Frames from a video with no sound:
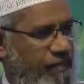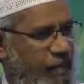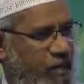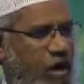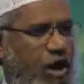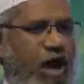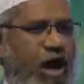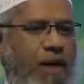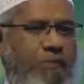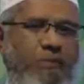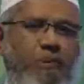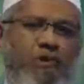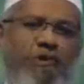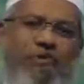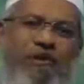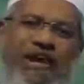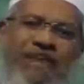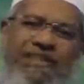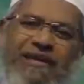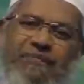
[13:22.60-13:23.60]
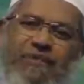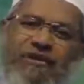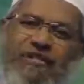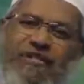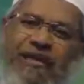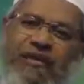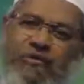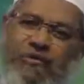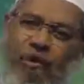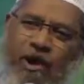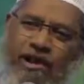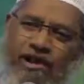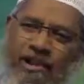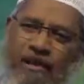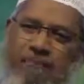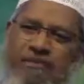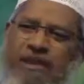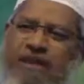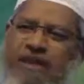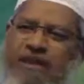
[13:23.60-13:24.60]
All put together more than 200
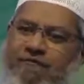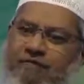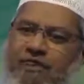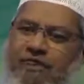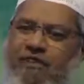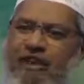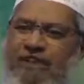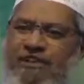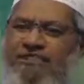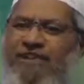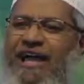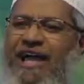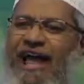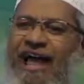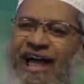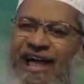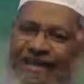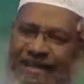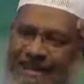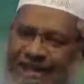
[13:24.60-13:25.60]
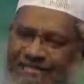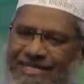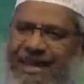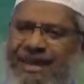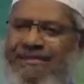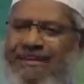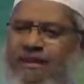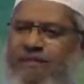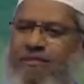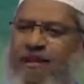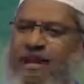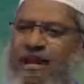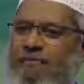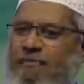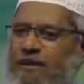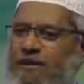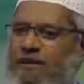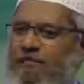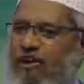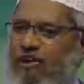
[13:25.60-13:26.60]
million viewers, at least 100 million
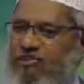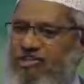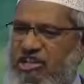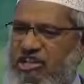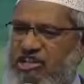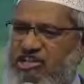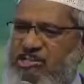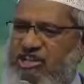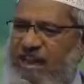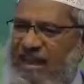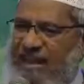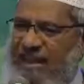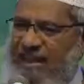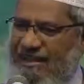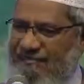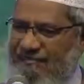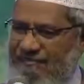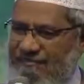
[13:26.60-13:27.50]
may be watching, inshallah.